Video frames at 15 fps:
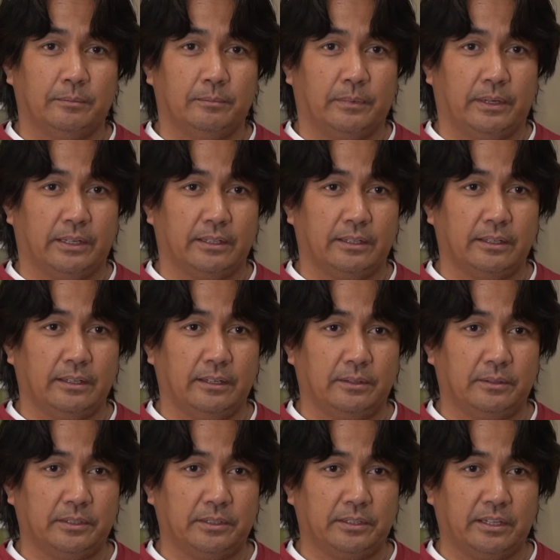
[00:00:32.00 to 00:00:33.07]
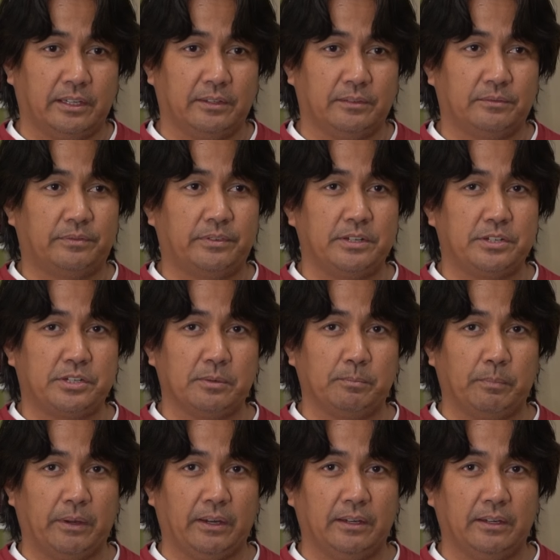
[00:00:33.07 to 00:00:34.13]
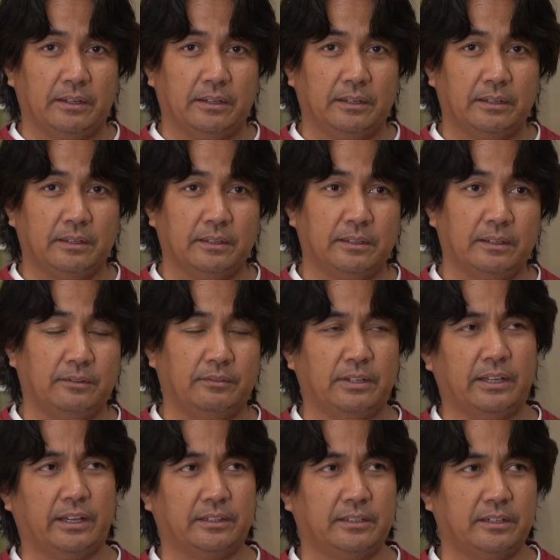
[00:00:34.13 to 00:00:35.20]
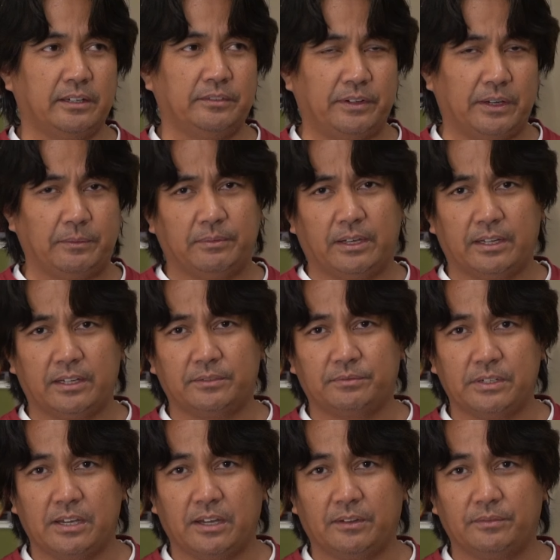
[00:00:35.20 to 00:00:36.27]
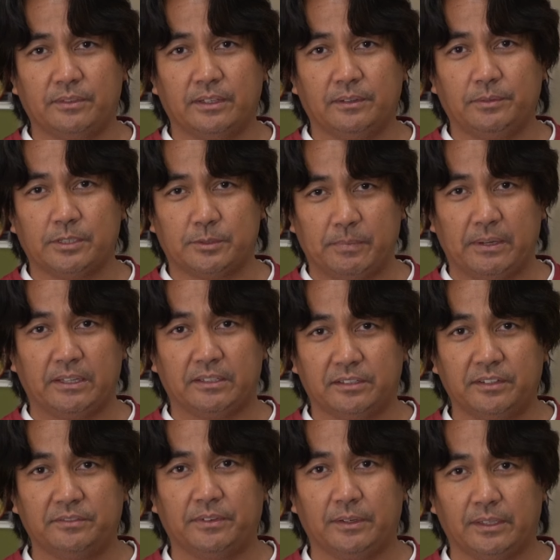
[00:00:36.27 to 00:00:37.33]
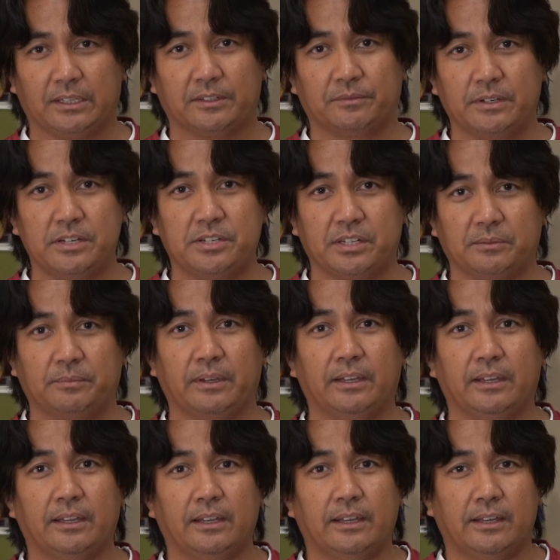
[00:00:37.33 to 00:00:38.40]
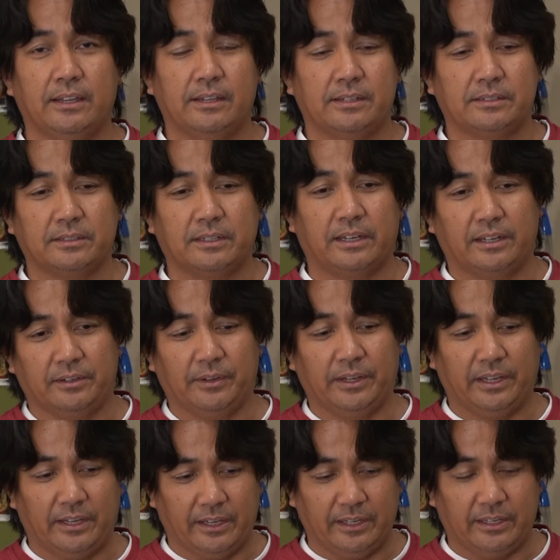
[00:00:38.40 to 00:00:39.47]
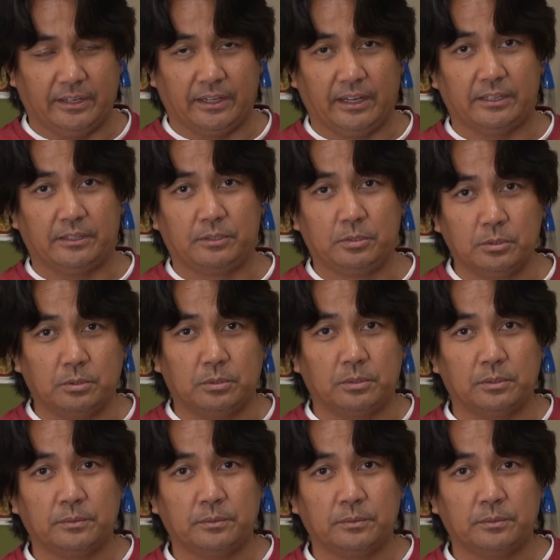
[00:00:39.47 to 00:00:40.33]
but in order to get free shipping, it was like $35 free up. You spent $35 free shipping, so I went ahead and got two.